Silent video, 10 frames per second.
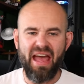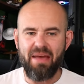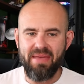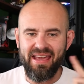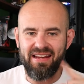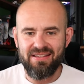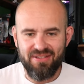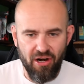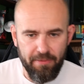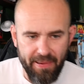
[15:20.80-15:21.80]
Batman
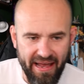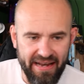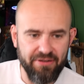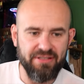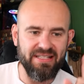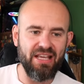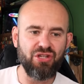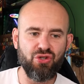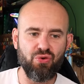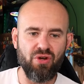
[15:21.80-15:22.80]
Dark Patterns
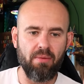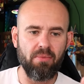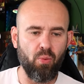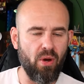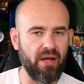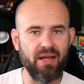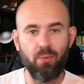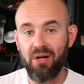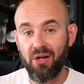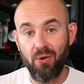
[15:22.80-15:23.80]
issue number one.
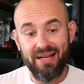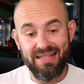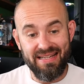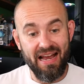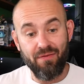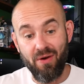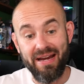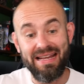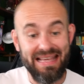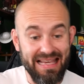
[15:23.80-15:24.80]
And we're going to go ahead and dive
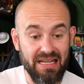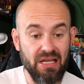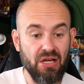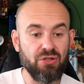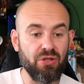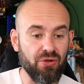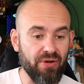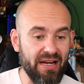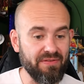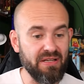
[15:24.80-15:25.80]
right in to the
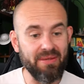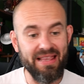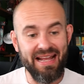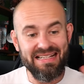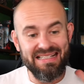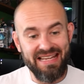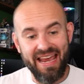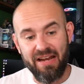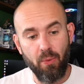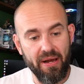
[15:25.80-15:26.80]
creative team, and that is
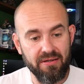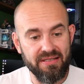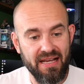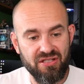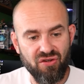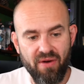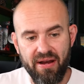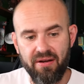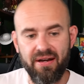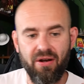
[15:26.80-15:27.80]
Dan Watters as the
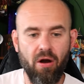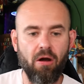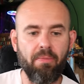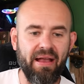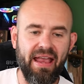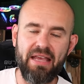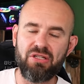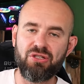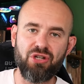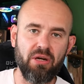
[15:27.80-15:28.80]
writer and art by
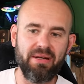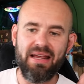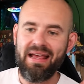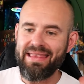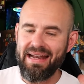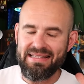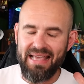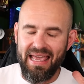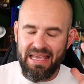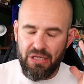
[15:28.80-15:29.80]
Hayden Sherman. That
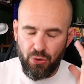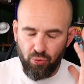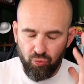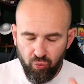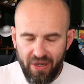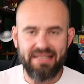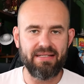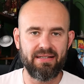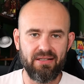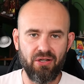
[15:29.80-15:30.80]
is a
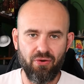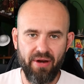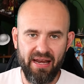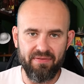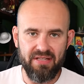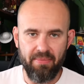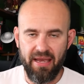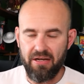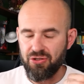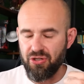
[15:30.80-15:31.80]
great creative team.
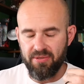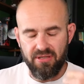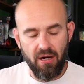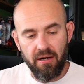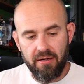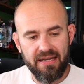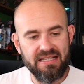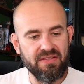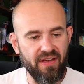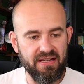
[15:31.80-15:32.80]
Hayden Sherman's art
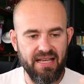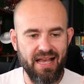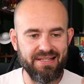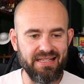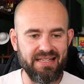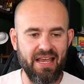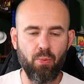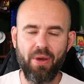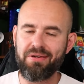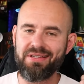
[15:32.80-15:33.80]
is fantastic.
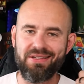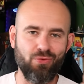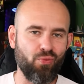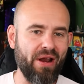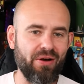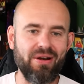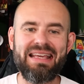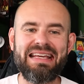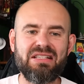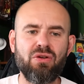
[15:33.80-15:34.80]
Dan Watters as a writer
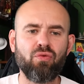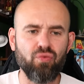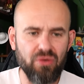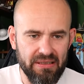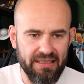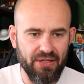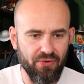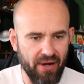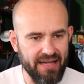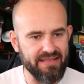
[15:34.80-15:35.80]
is really
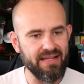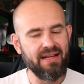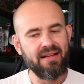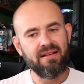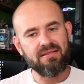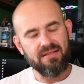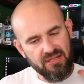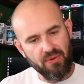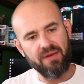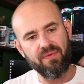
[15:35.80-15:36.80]
great. So
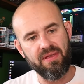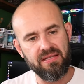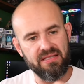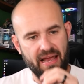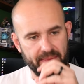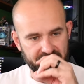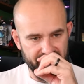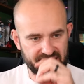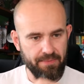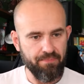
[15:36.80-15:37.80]
let's go ahead and read the
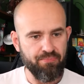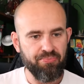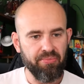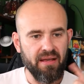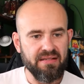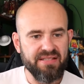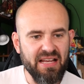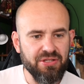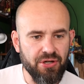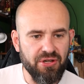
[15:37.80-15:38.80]
synopsis.
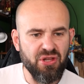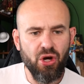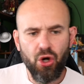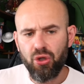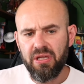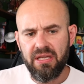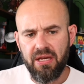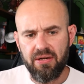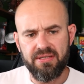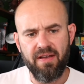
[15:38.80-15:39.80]
Set during the early
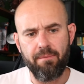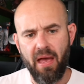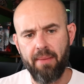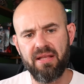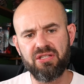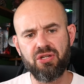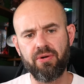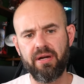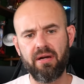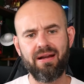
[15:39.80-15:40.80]
years of Batman's
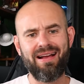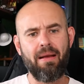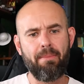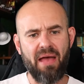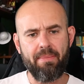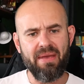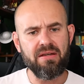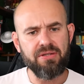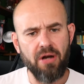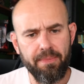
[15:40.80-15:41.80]
career,
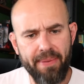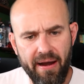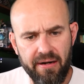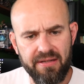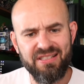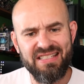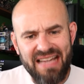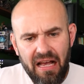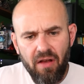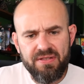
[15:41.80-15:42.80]
Batman Dark Patterns
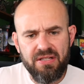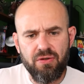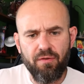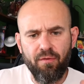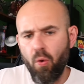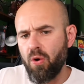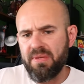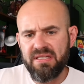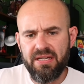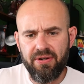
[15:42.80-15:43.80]
delves into four
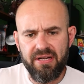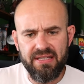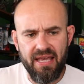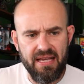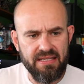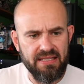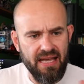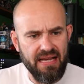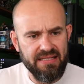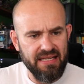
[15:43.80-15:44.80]
mysterious cases
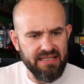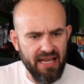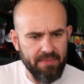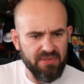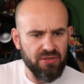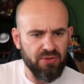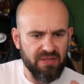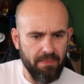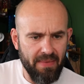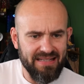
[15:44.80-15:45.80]
as he attempts to
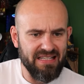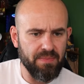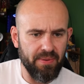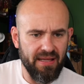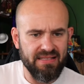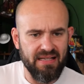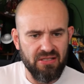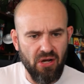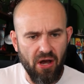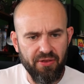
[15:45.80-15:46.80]
cement his place
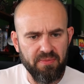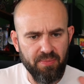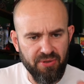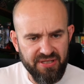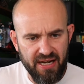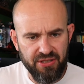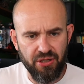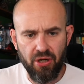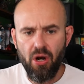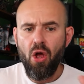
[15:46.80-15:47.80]
as Gotham's
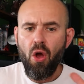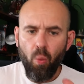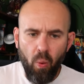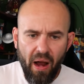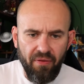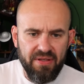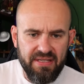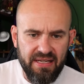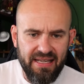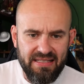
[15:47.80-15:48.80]
protector, while the
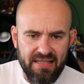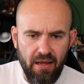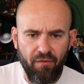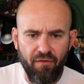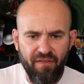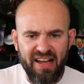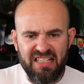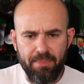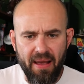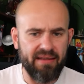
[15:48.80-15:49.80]
city itself
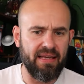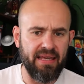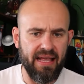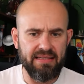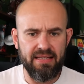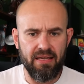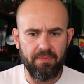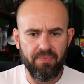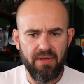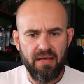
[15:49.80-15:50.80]
fights back against him.